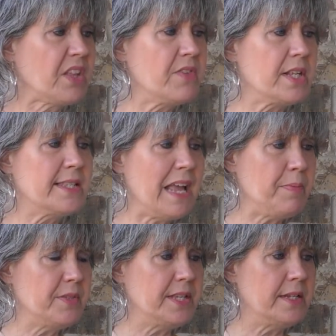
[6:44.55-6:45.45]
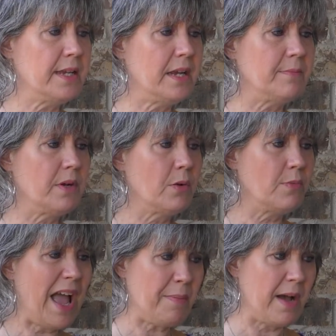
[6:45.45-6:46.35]
The disciples said to him,
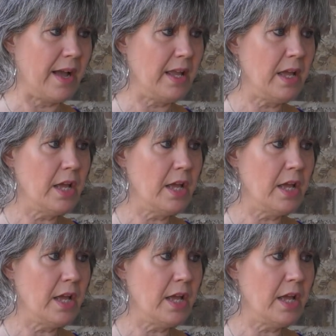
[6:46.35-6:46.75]
Rabbi,